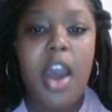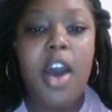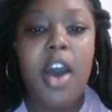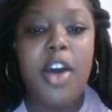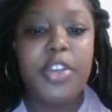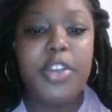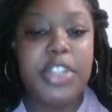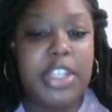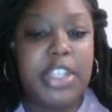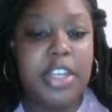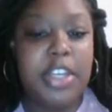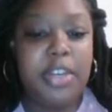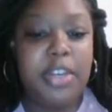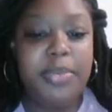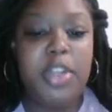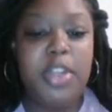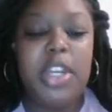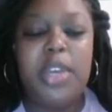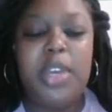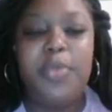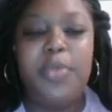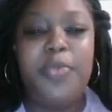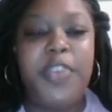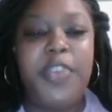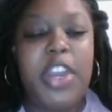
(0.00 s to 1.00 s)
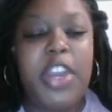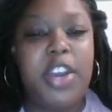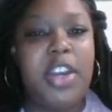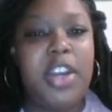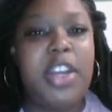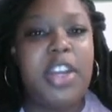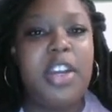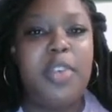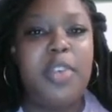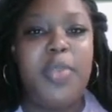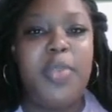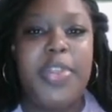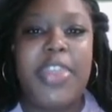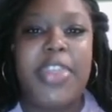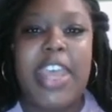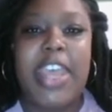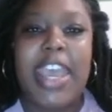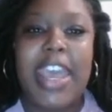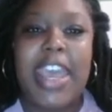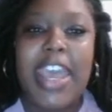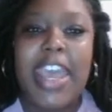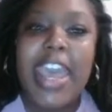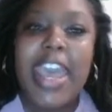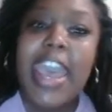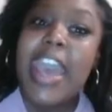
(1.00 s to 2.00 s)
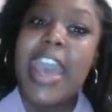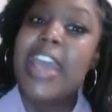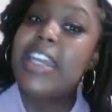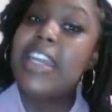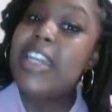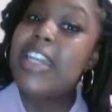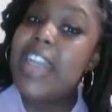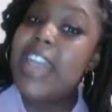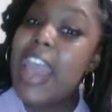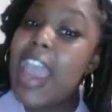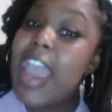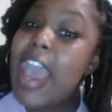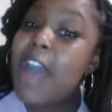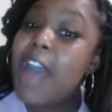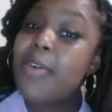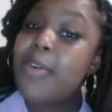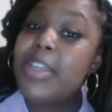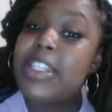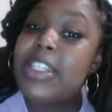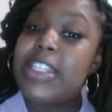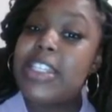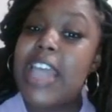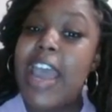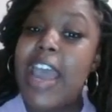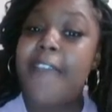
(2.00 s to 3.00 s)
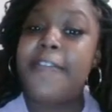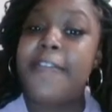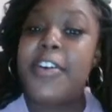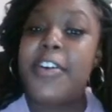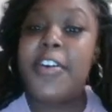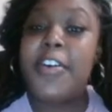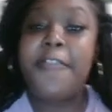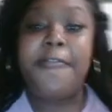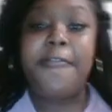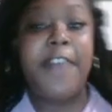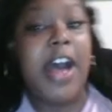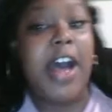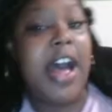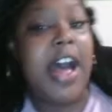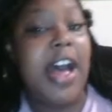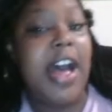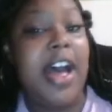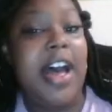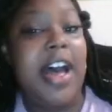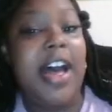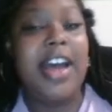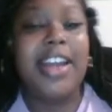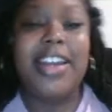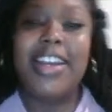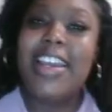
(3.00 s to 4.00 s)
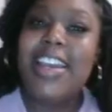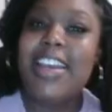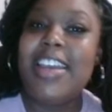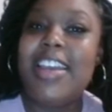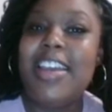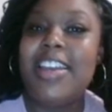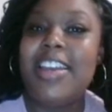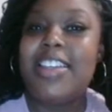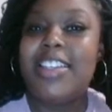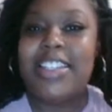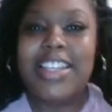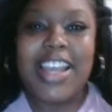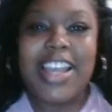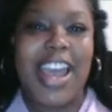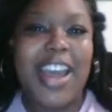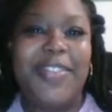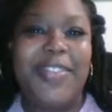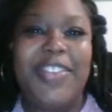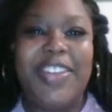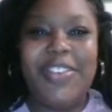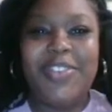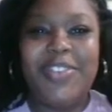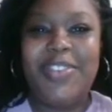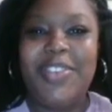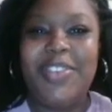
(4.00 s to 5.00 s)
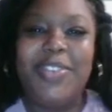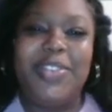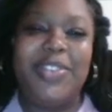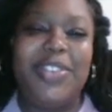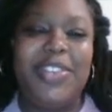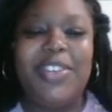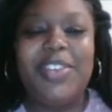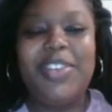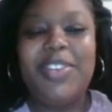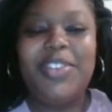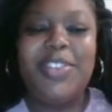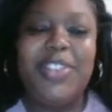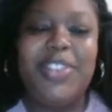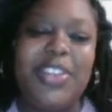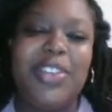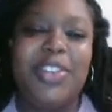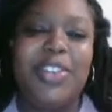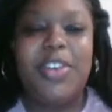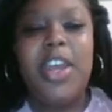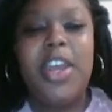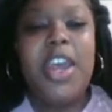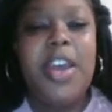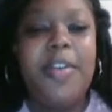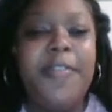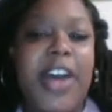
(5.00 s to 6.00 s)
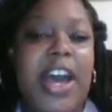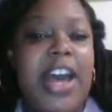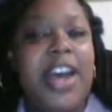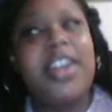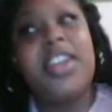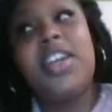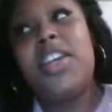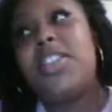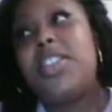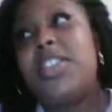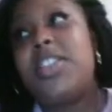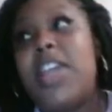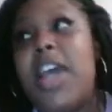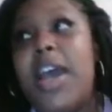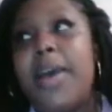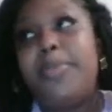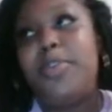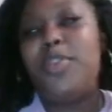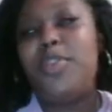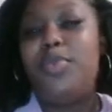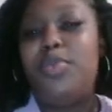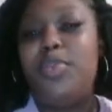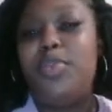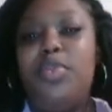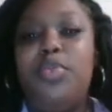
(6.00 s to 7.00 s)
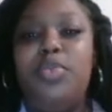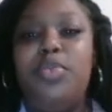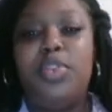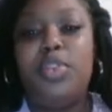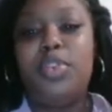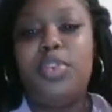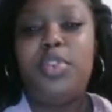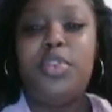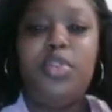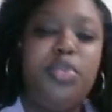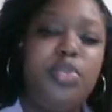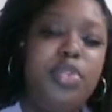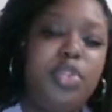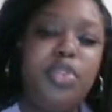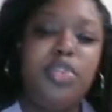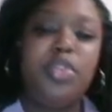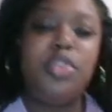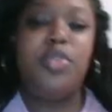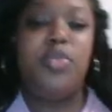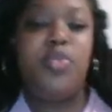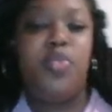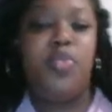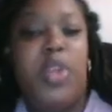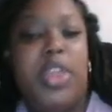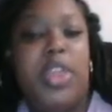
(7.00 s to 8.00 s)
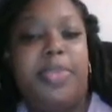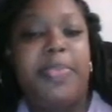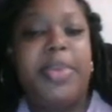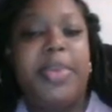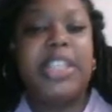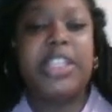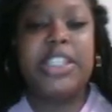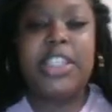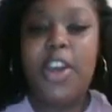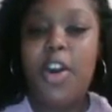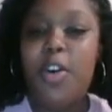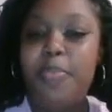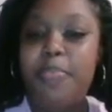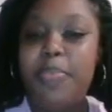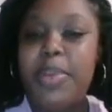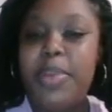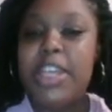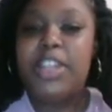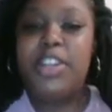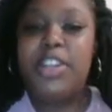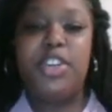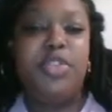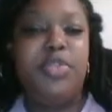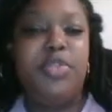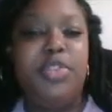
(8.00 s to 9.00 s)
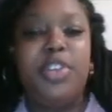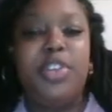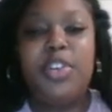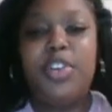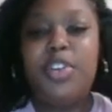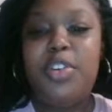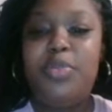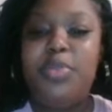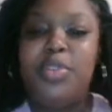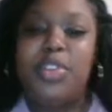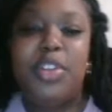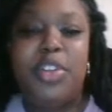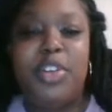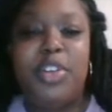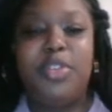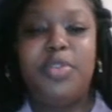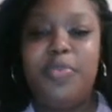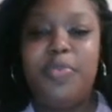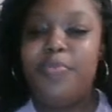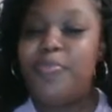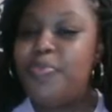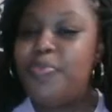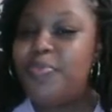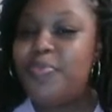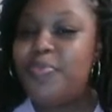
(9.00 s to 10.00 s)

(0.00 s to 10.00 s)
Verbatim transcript: awesome. You did very good with that. Now it's time for phonics. Time to do do do do do phonics. Time do do do do do. Miss Copeland do do do do